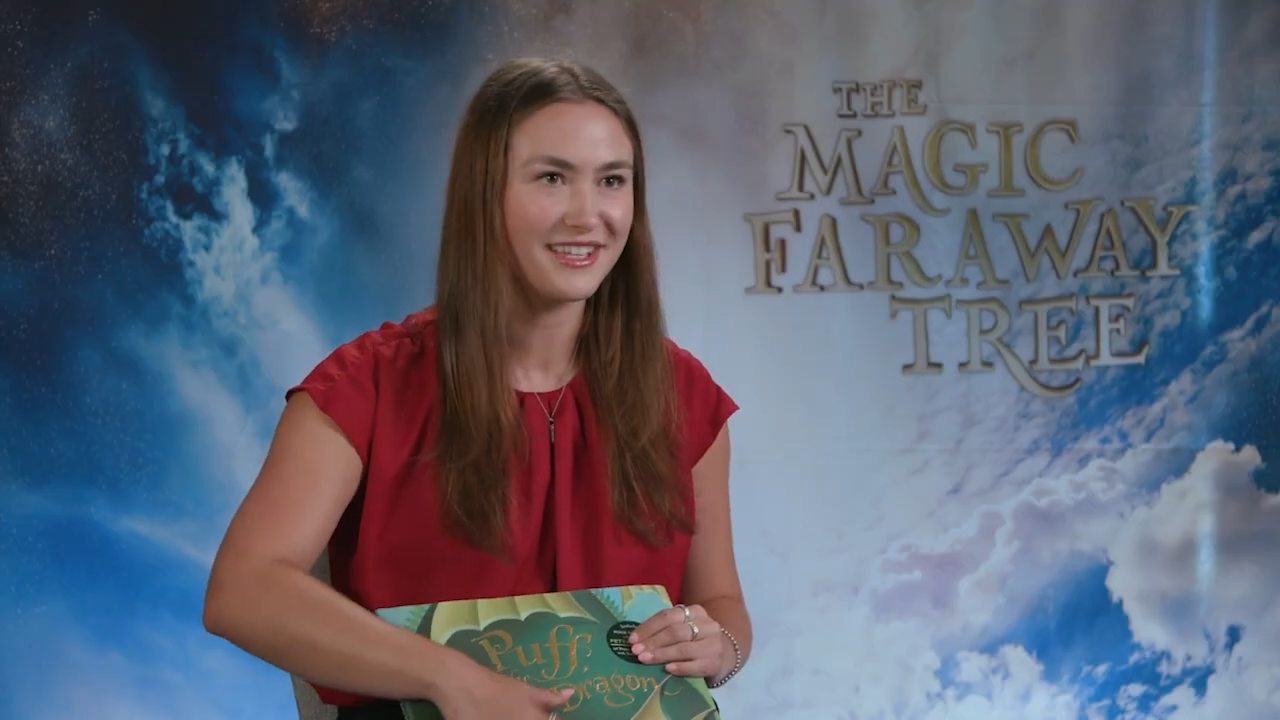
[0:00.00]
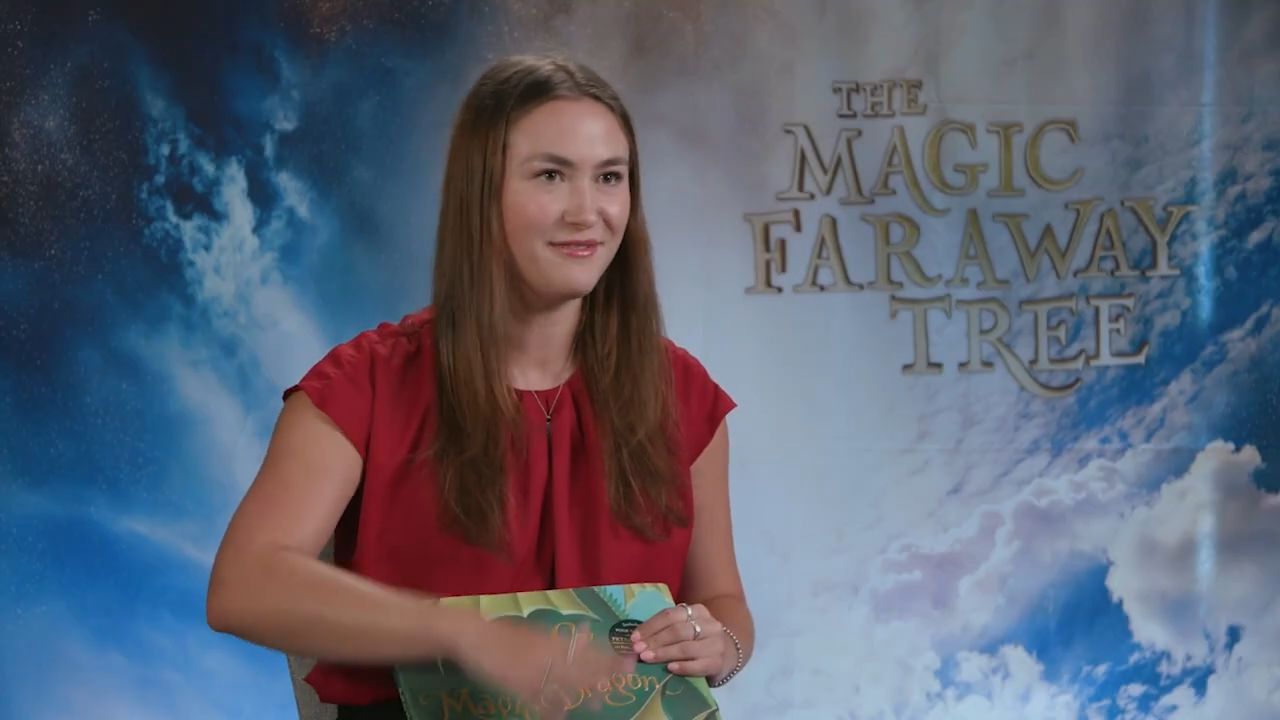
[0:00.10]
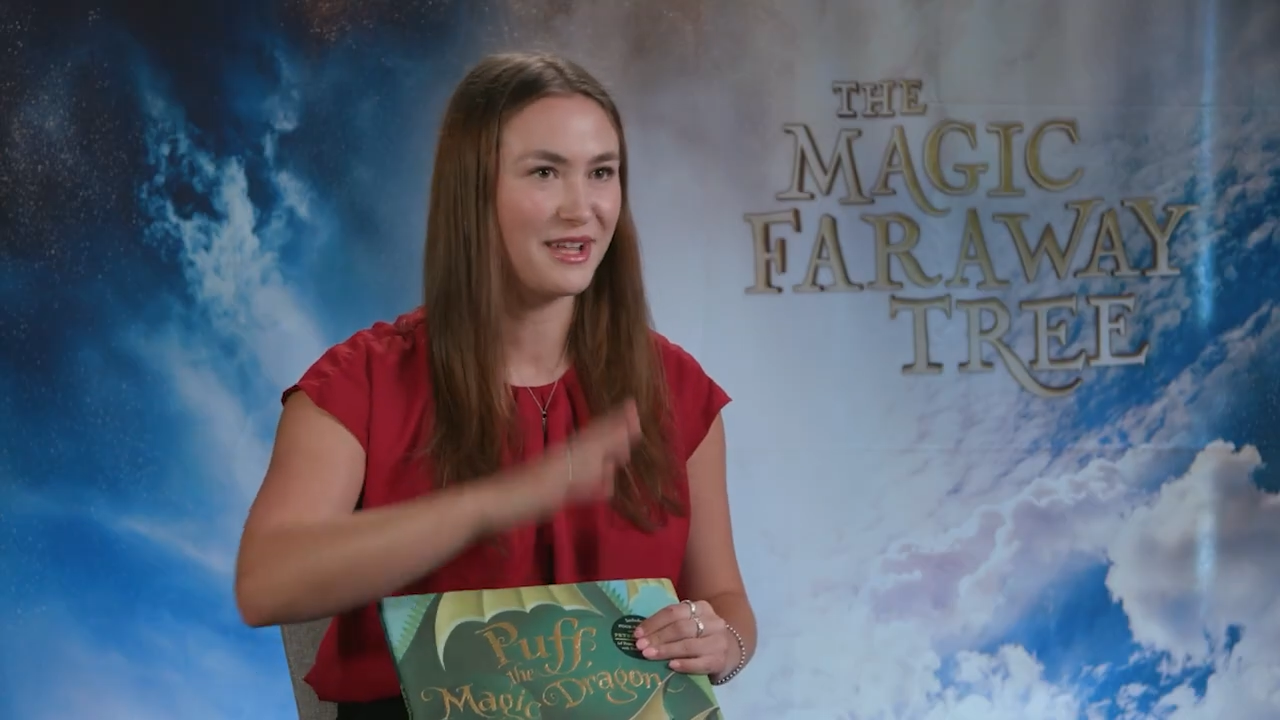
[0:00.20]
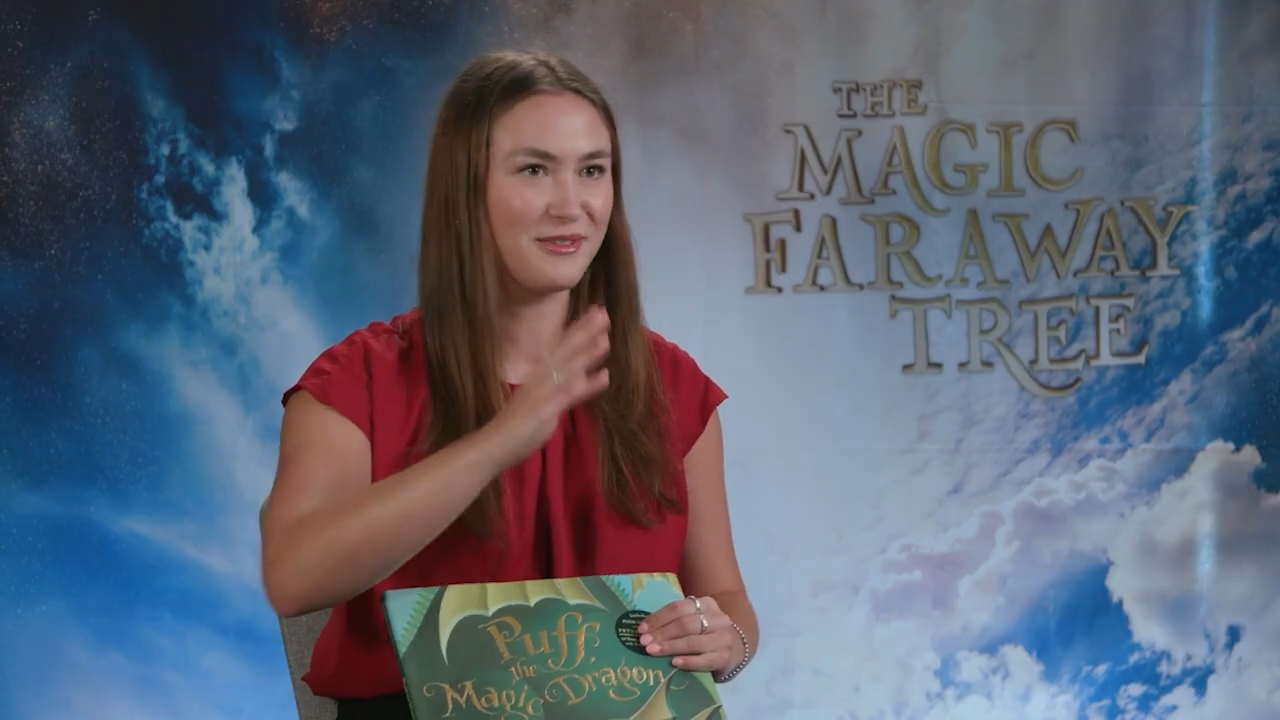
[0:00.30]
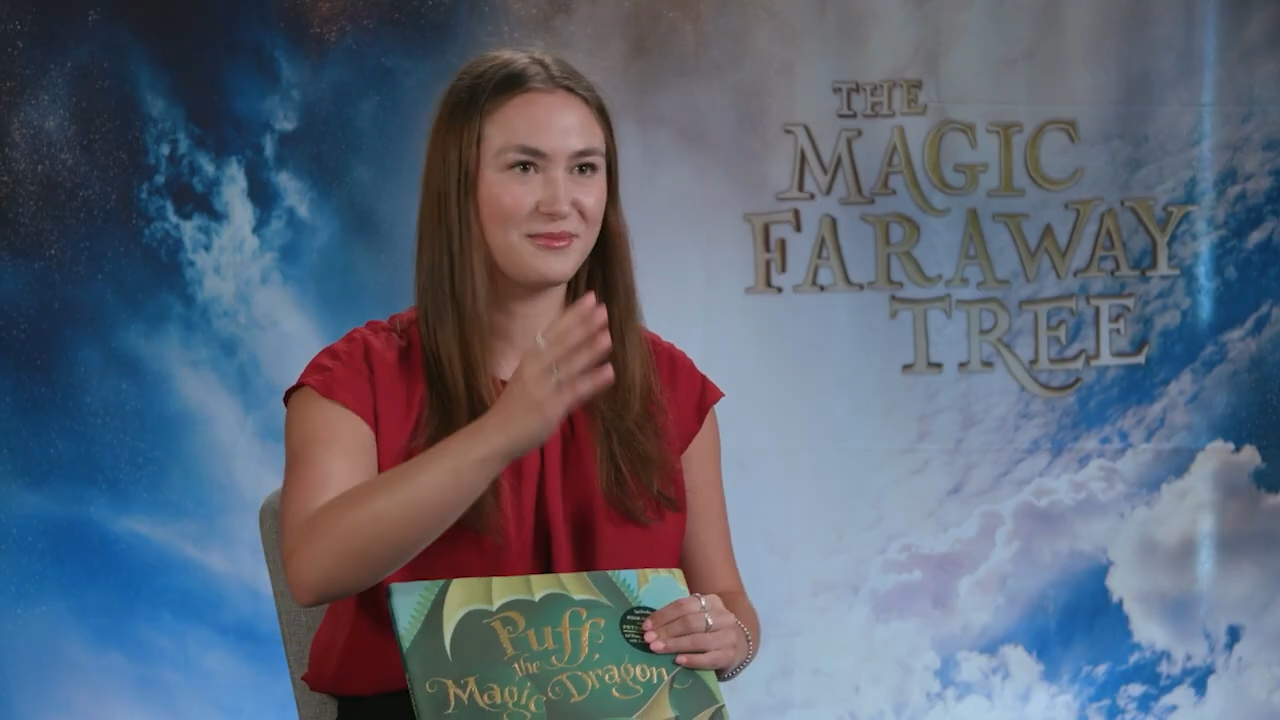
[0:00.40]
And when I was